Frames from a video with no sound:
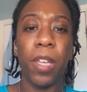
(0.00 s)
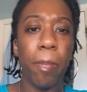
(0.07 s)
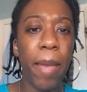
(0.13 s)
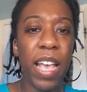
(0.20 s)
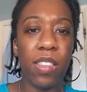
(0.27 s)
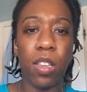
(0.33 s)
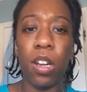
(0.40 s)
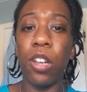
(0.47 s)

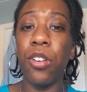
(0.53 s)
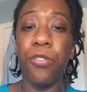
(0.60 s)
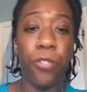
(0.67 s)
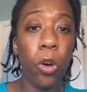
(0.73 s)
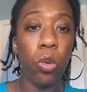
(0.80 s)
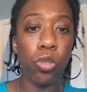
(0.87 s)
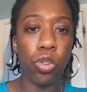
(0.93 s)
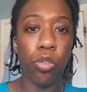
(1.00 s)
basically
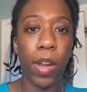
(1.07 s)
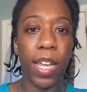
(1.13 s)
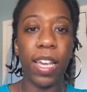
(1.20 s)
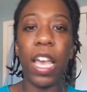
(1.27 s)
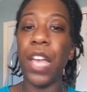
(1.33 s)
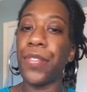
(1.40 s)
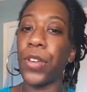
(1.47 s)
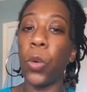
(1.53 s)
faltering.
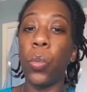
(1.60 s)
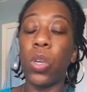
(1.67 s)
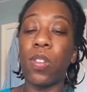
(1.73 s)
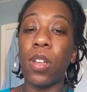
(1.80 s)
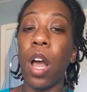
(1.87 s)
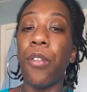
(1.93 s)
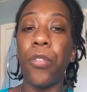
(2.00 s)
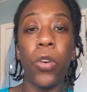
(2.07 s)
If it was
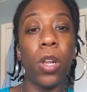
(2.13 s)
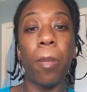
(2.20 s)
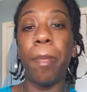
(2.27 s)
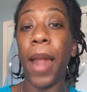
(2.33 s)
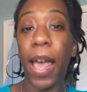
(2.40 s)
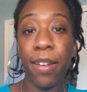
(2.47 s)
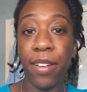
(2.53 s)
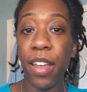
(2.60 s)
not for the
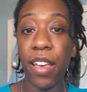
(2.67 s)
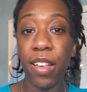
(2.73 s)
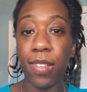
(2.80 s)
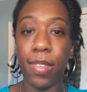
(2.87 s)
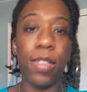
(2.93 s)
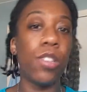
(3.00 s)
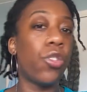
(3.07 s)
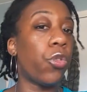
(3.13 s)
black
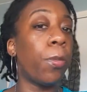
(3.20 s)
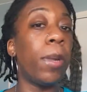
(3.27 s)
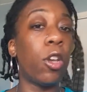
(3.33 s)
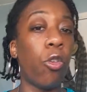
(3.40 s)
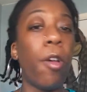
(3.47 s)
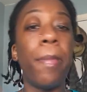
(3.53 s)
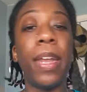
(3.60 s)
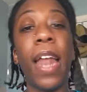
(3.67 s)
nurses from the
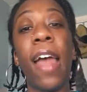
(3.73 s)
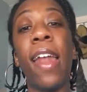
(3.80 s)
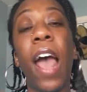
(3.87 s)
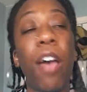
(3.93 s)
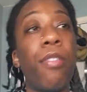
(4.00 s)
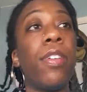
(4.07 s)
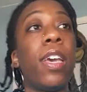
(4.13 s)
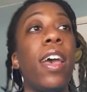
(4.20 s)
Caribbean and
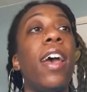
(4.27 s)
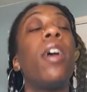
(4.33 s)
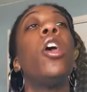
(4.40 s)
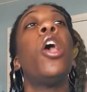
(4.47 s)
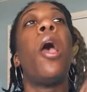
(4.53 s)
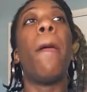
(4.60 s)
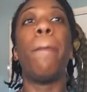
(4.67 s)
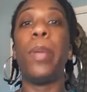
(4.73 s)
Africa
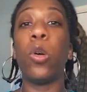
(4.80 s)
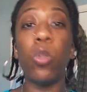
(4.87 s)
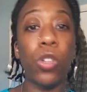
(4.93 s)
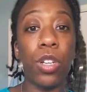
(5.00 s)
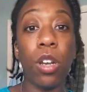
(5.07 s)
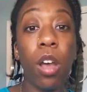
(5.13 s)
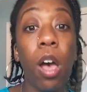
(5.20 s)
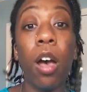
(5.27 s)

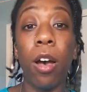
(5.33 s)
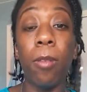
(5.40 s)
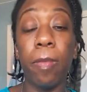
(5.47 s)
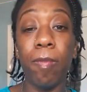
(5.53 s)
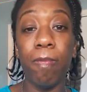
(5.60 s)
building up